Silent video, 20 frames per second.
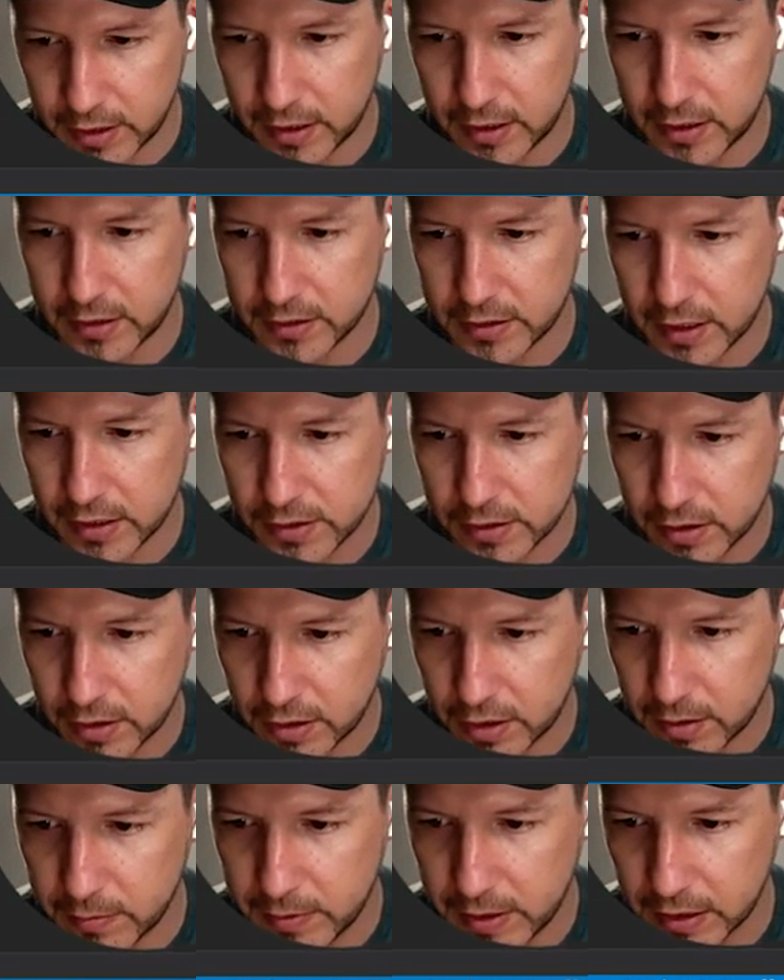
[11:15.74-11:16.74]
and it's actually
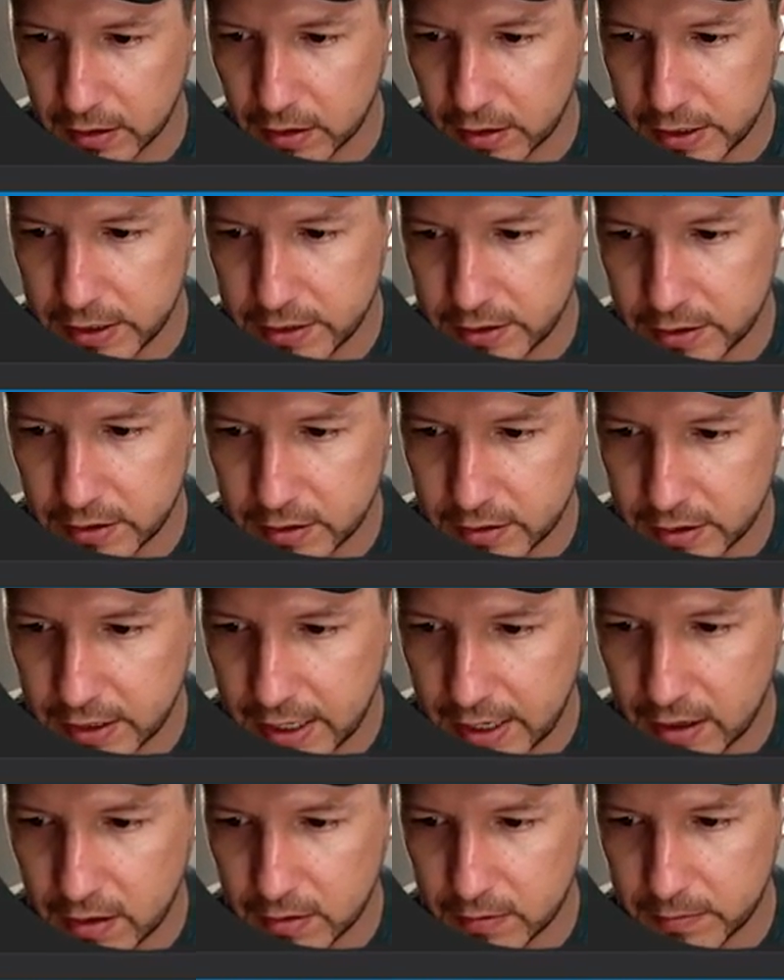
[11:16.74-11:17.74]
gonna be a lot easier
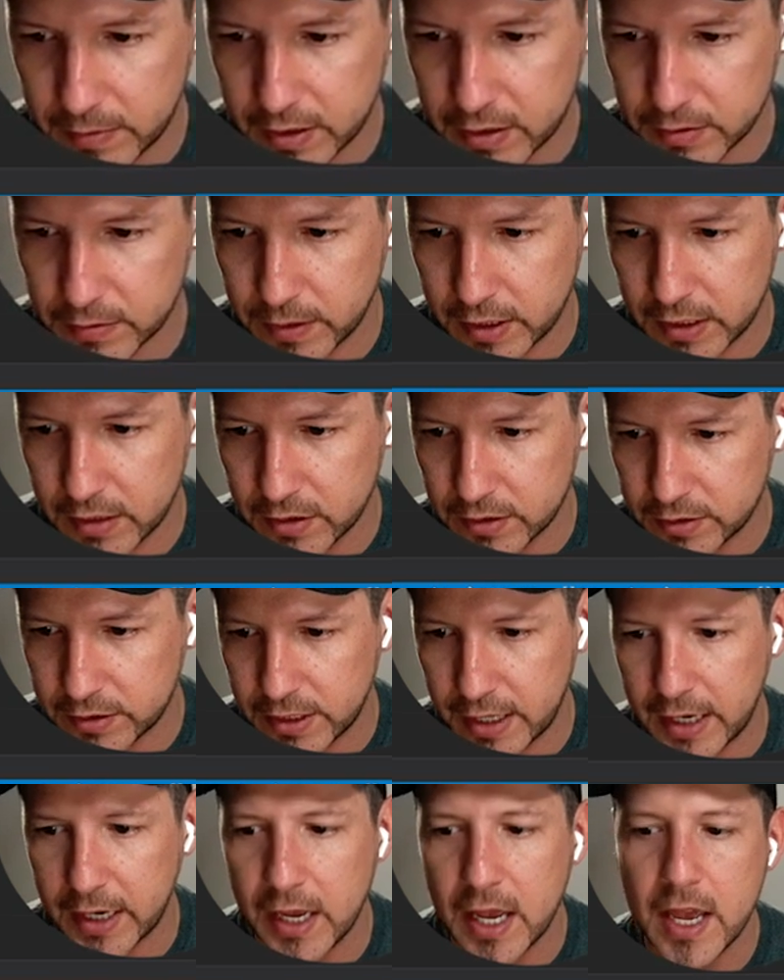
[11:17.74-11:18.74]
now because we can just
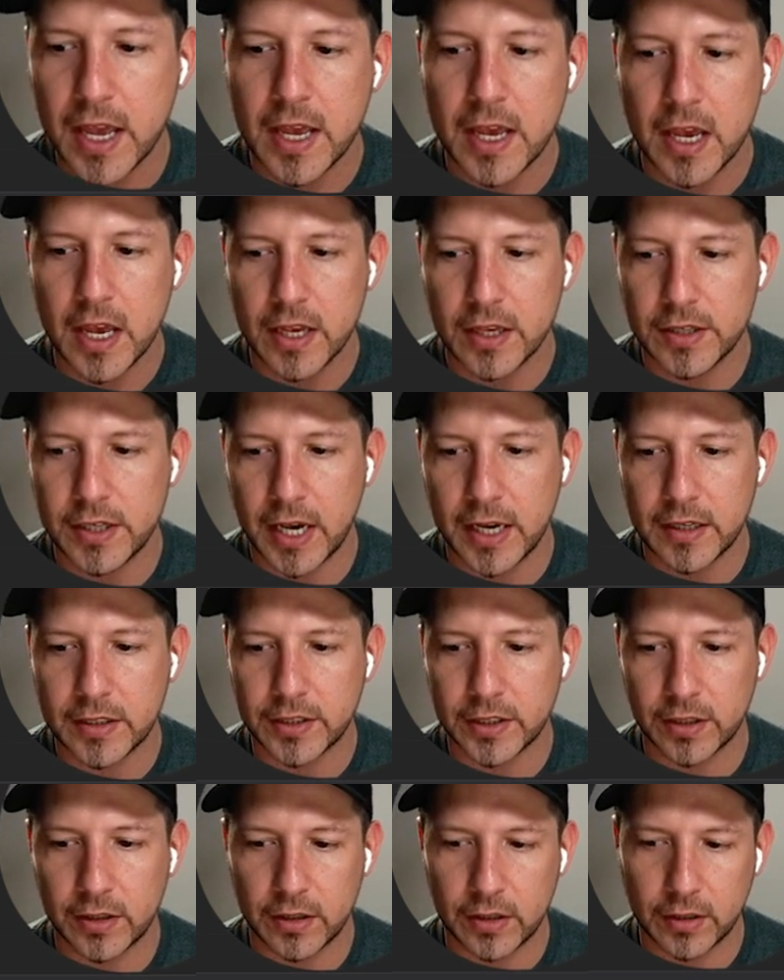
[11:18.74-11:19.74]
say
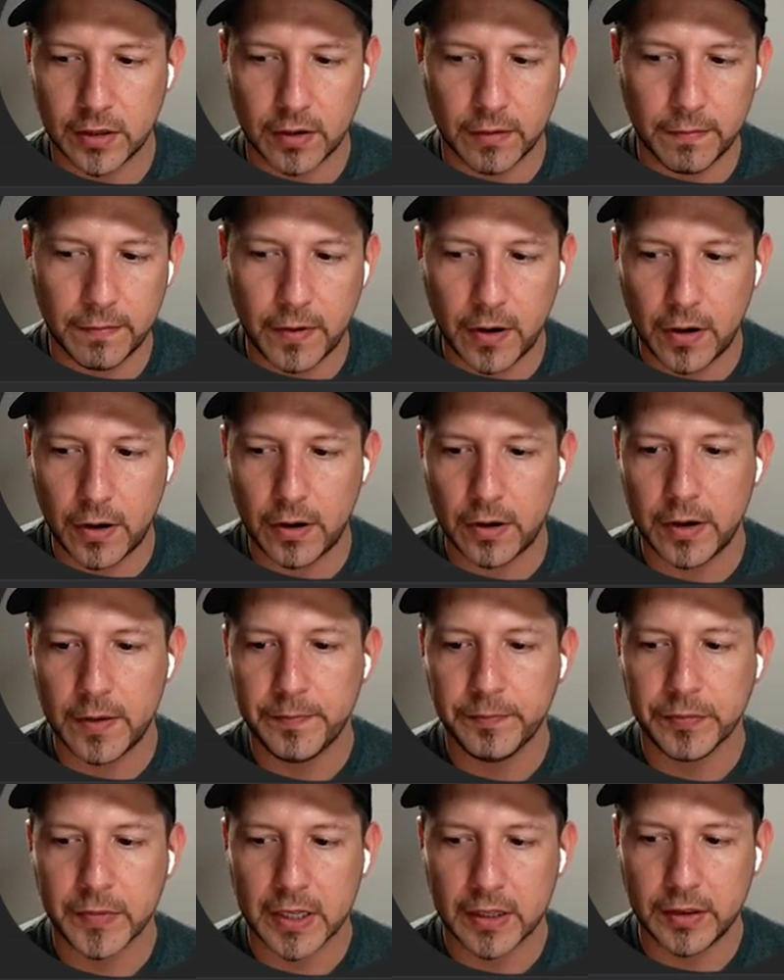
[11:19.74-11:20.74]
JSON convert,
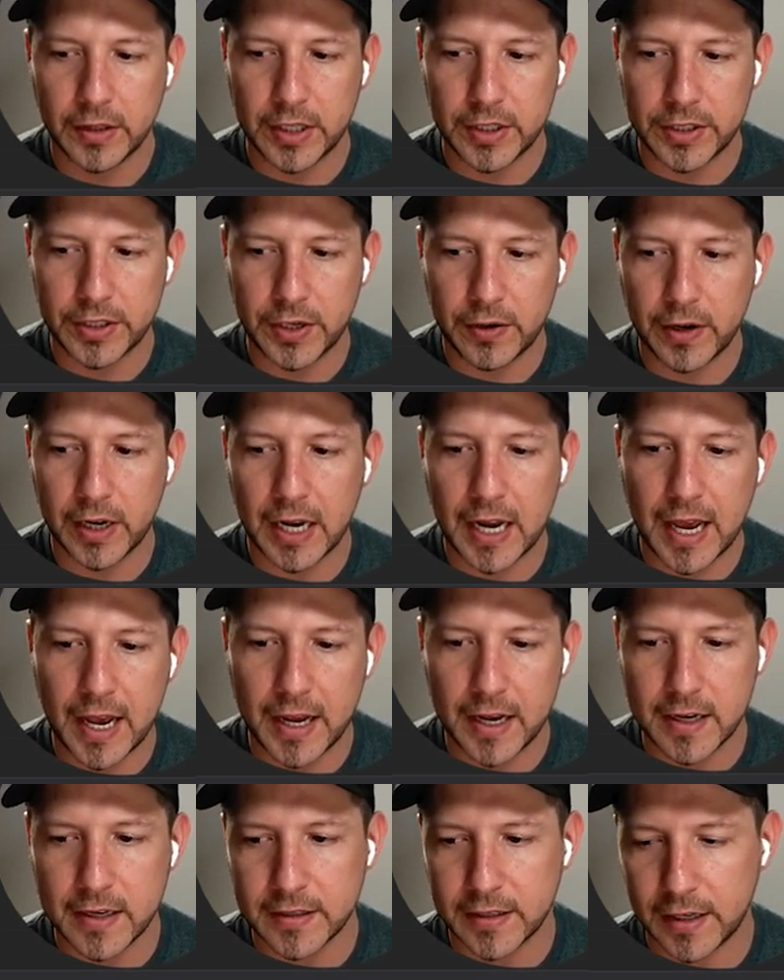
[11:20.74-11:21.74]

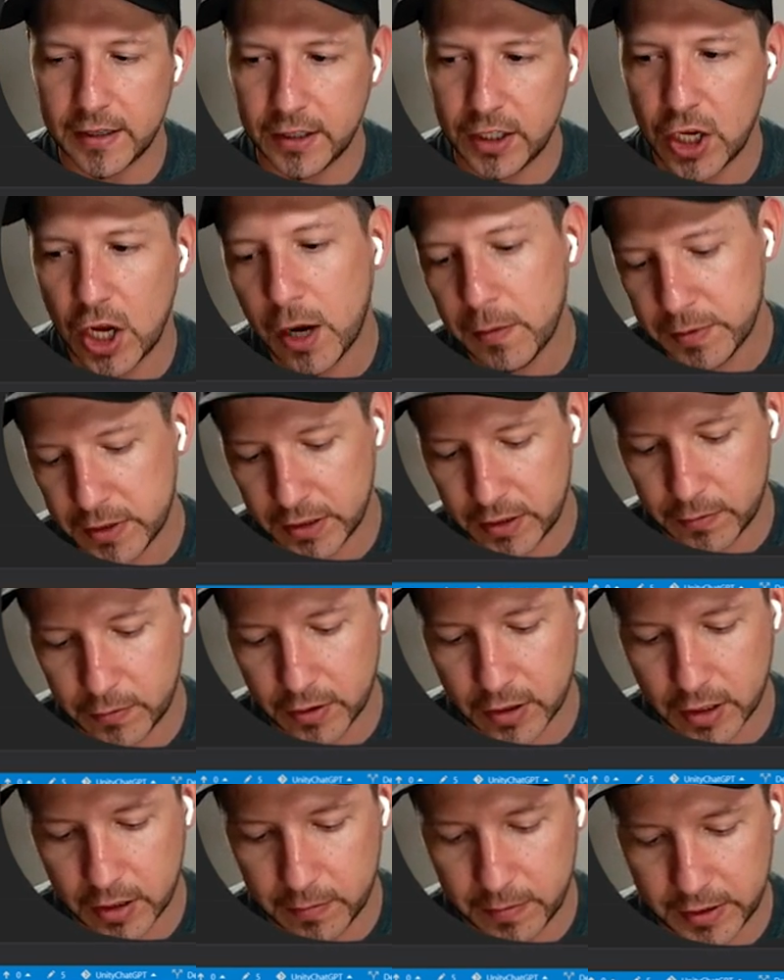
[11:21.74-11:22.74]
deserialize, and the object that we're
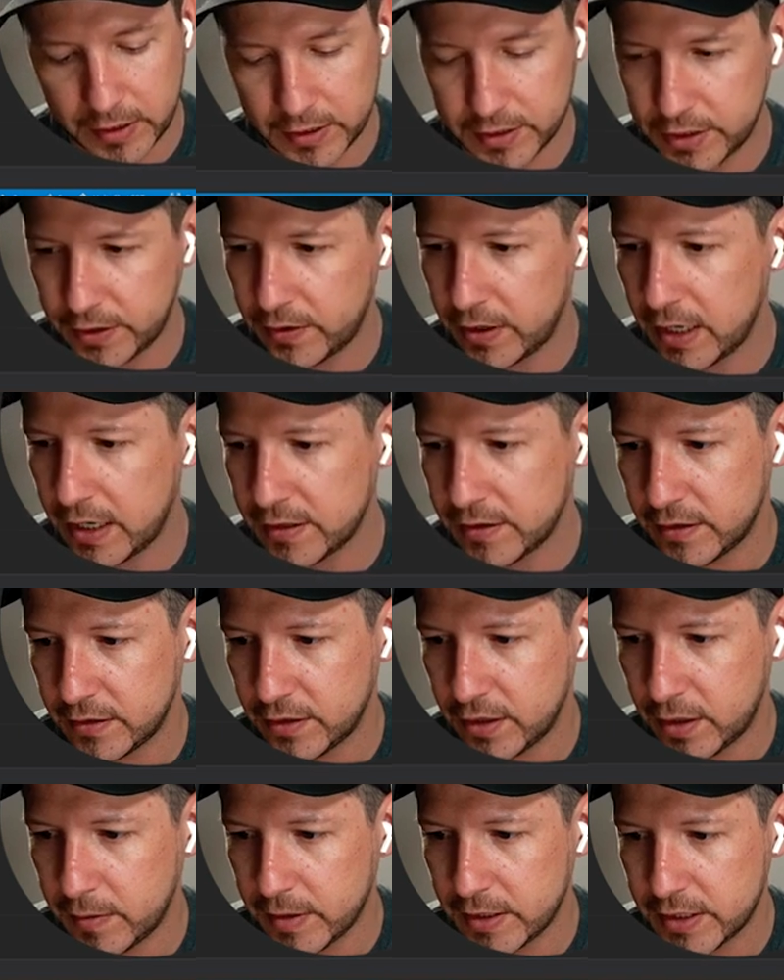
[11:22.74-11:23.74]
gonna be deserializing is
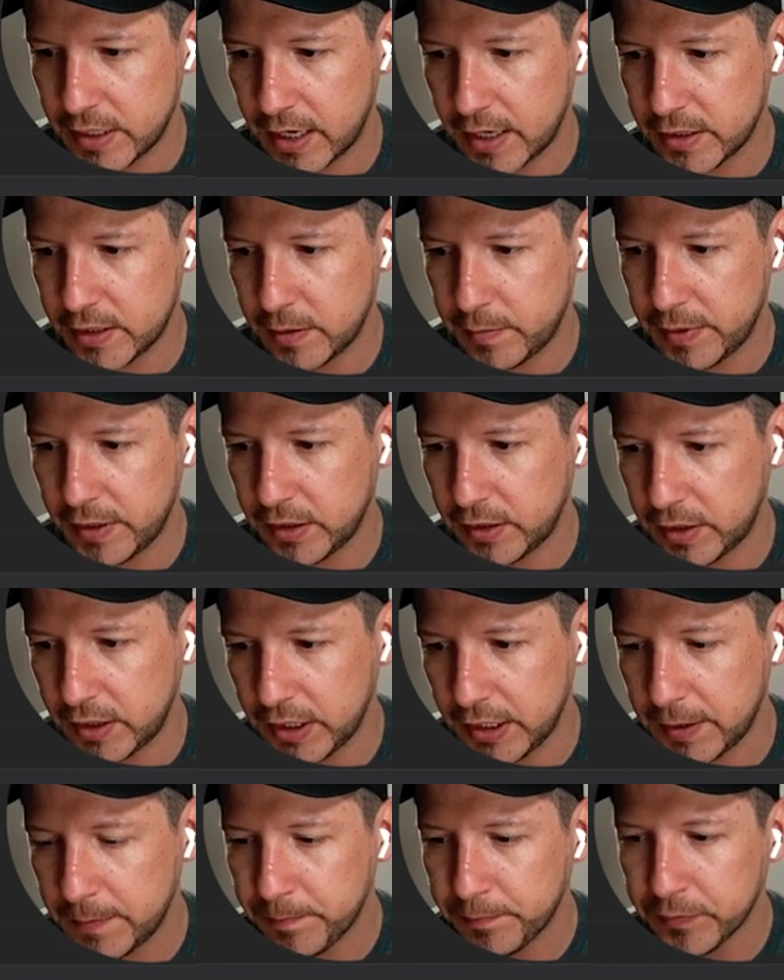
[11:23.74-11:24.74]
gonna be
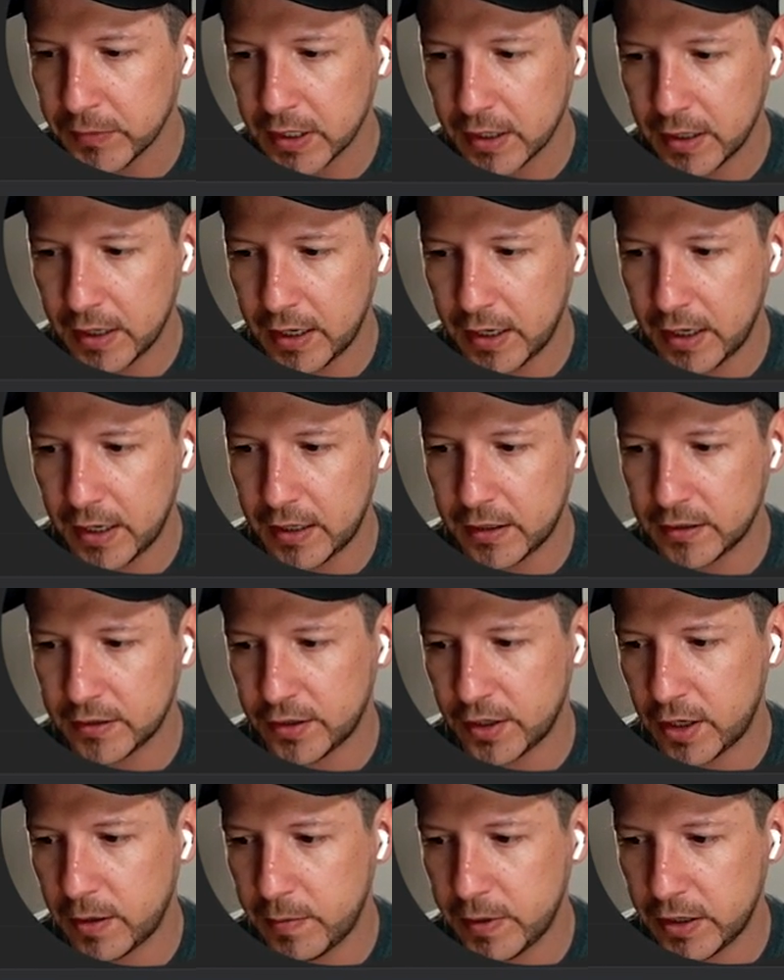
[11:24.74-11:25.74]
ChatGPT, and it's
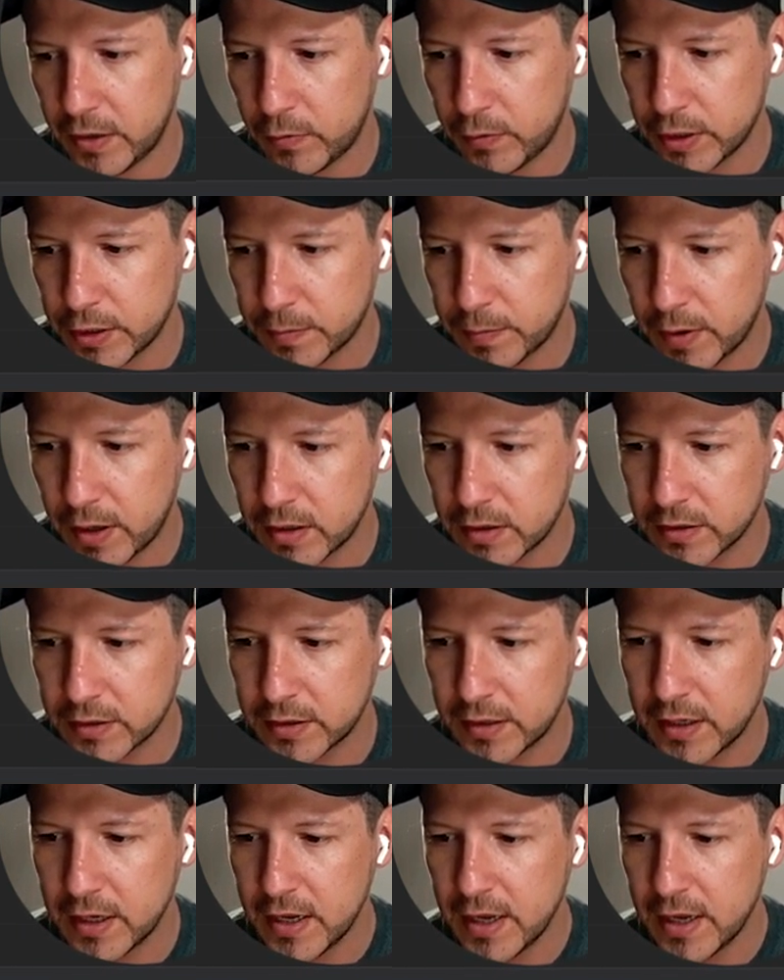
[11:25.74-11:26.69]
gonna be the response.